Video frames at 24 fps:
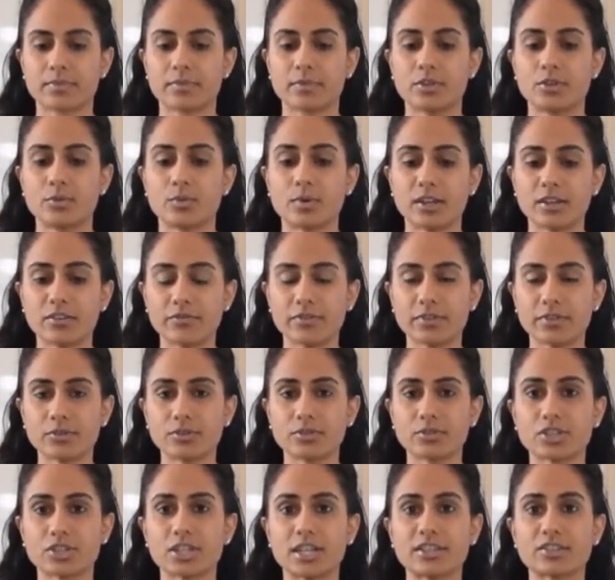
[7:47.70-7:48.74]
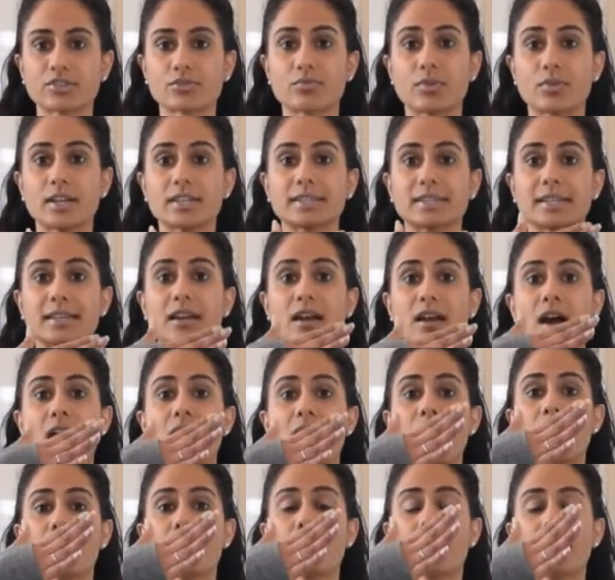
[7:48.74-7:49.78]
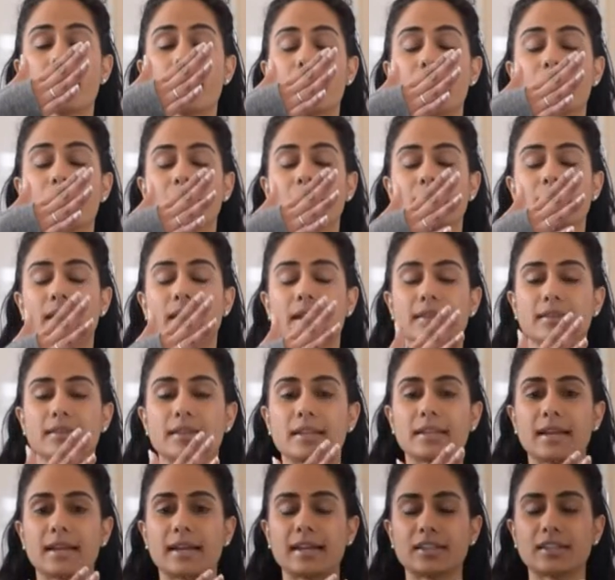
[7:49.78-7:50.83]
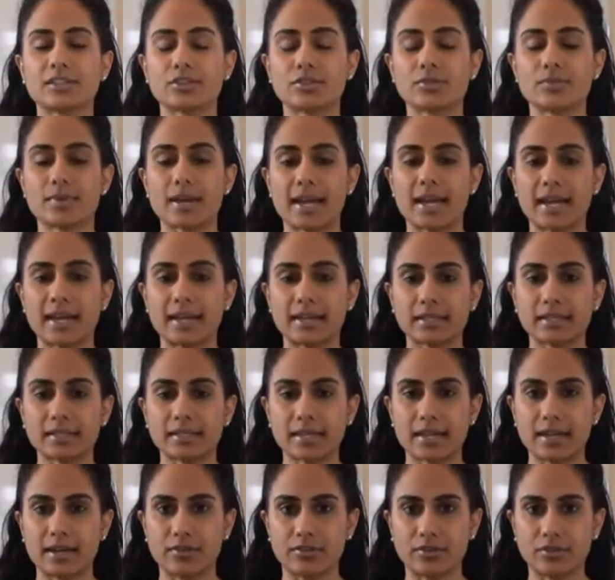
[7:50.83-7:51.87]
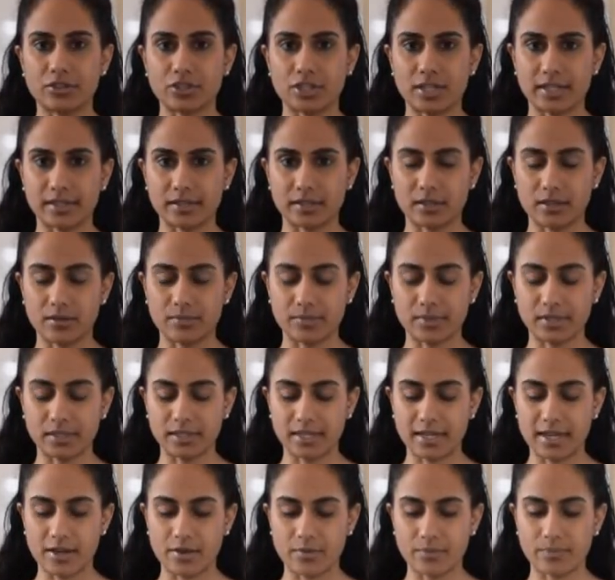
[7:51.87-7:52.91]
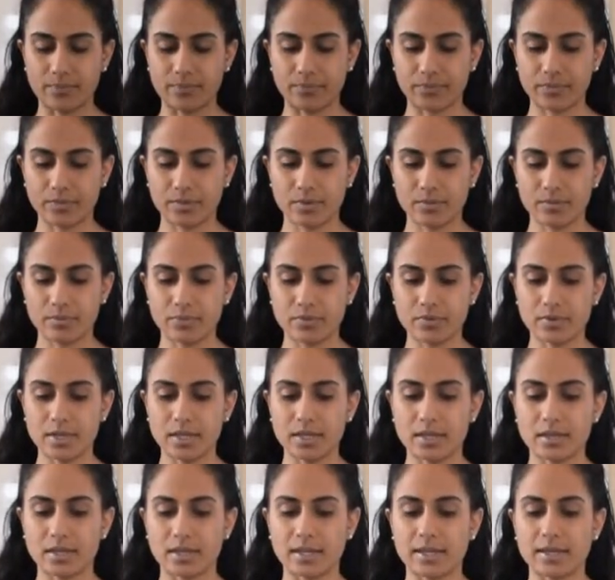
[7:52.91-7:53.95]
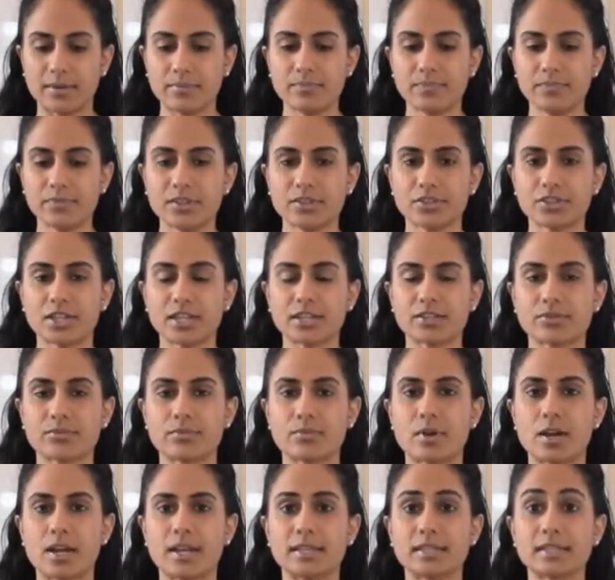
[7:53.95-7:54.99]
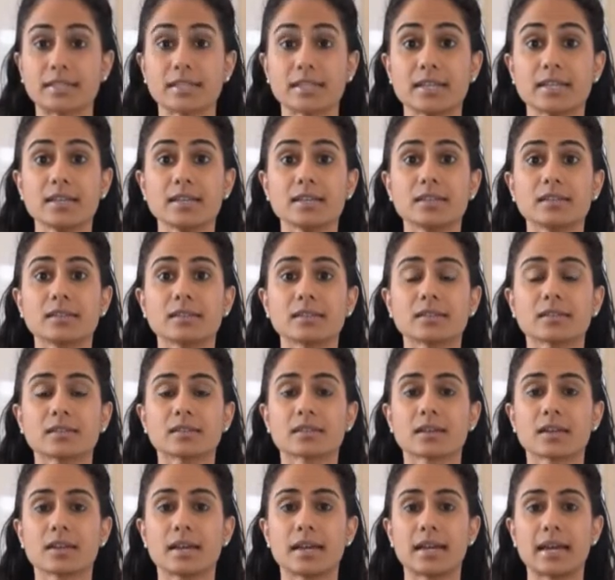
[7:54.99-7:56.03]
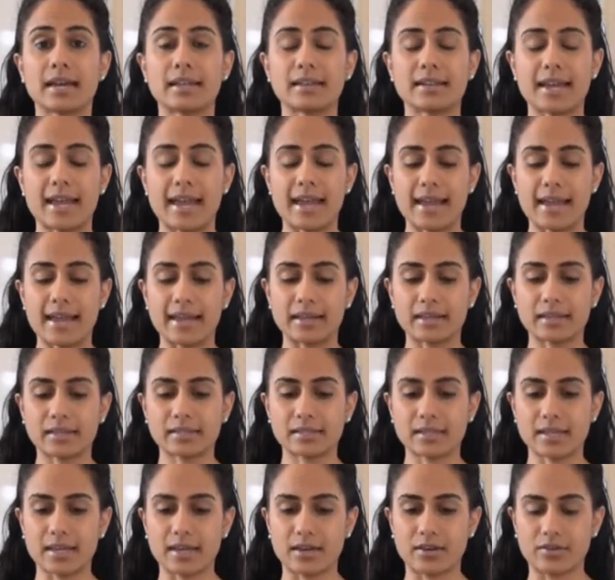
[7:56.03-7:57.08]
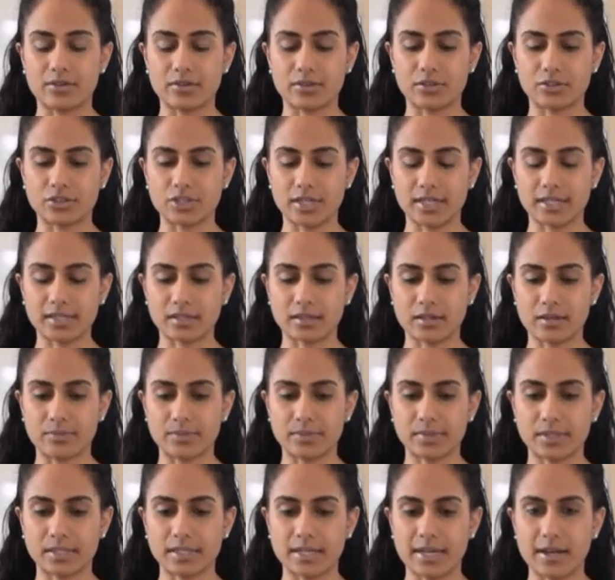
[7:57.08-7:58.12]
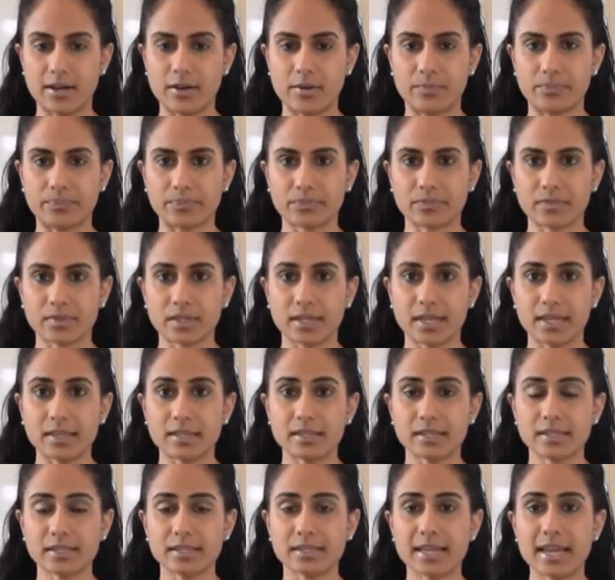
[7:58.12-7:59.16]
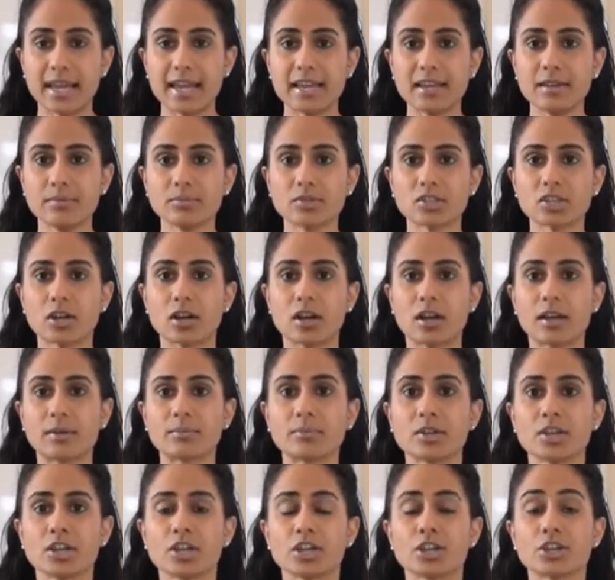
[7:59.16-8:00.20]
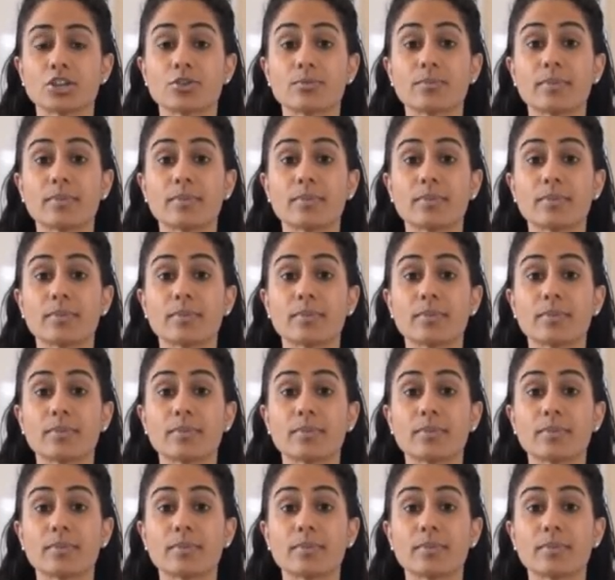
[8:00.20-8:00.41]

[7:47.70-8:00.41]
you want to feel your chest rising up. And then as you exhale, the chest comes down. Breathing in, the chest rises, and exhale, the chest comes down. At the same time, you